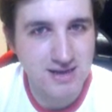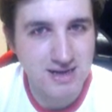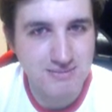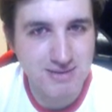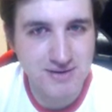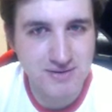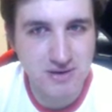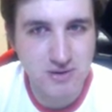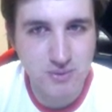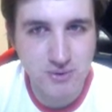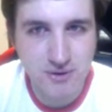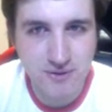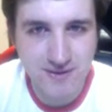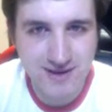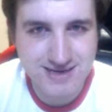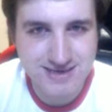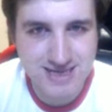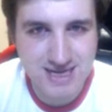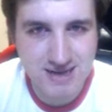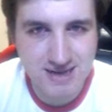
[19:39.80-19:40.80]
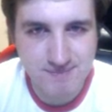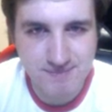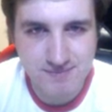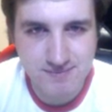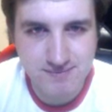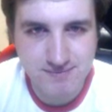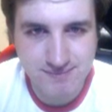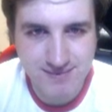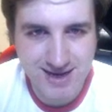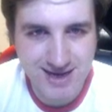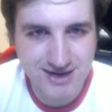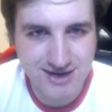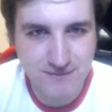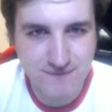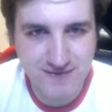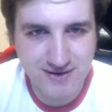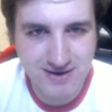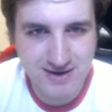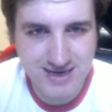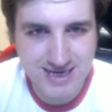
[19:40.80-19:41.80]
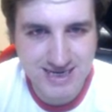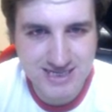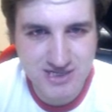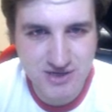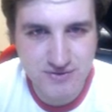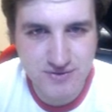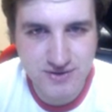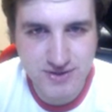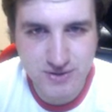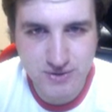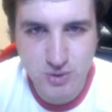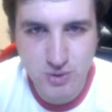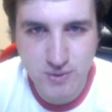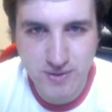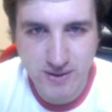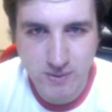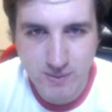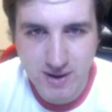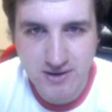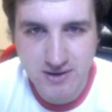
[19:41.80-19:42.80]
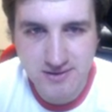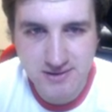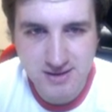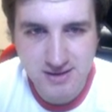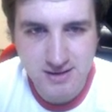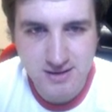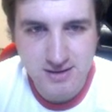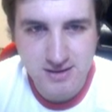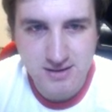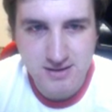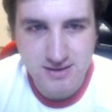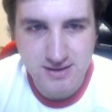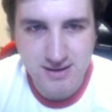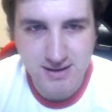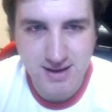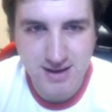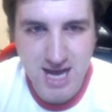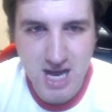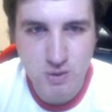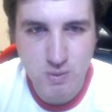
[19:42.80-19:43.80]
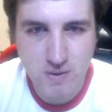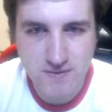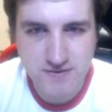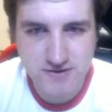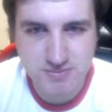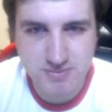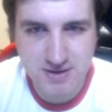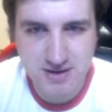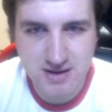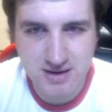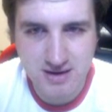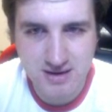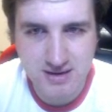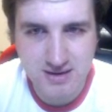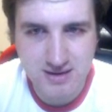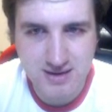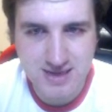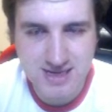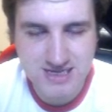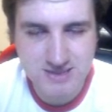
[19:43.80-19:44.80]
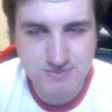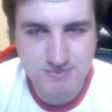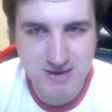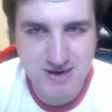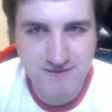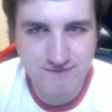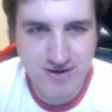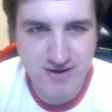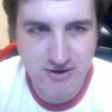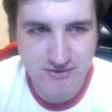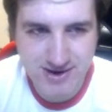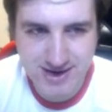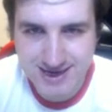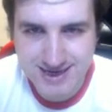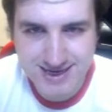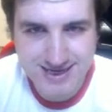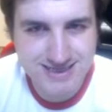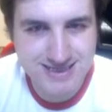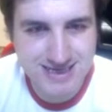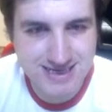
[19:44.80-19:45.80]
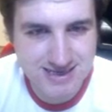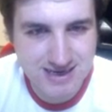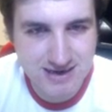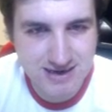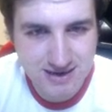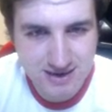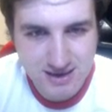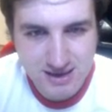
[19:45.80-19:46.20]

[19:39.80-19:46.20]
Am I the only one who thinks that? I don't feel like he's done all that well at Wolfsburg. He's been very inconsistent.